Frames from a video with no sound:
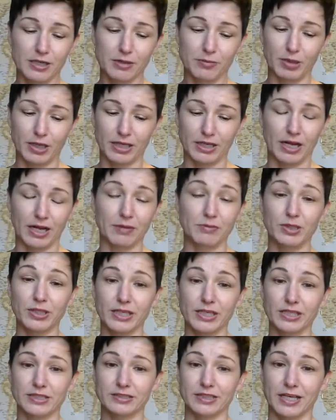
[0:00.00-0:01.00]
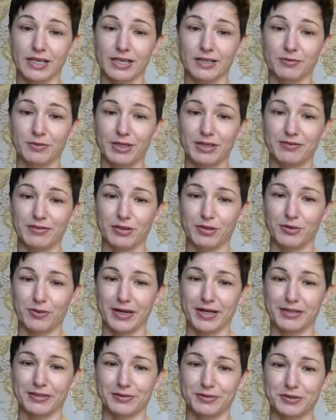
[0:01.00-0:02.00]
But I'm really excited. We have a
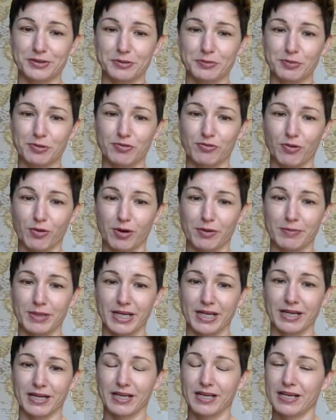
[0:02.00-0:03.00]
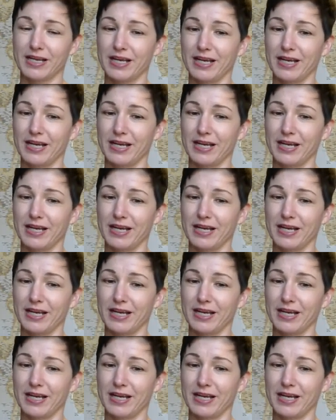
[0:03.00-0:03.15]
great group forming,